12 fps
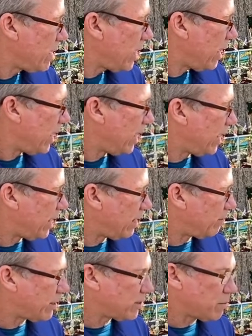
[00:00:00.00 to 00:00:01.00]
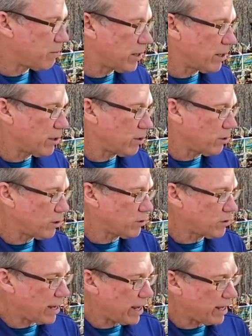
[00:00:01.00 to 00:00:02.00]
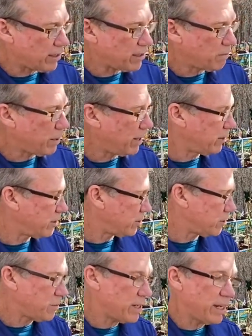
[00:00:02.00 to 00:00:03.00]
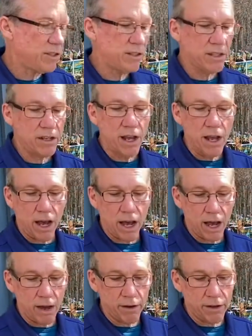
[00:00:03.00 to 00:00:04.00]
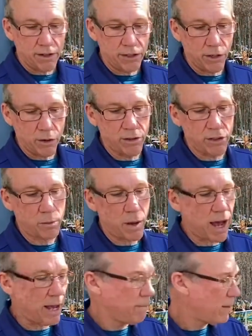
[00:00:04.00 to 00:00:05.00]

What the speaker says: and I've got some marigolds and some paludosum daisy to go in this pot.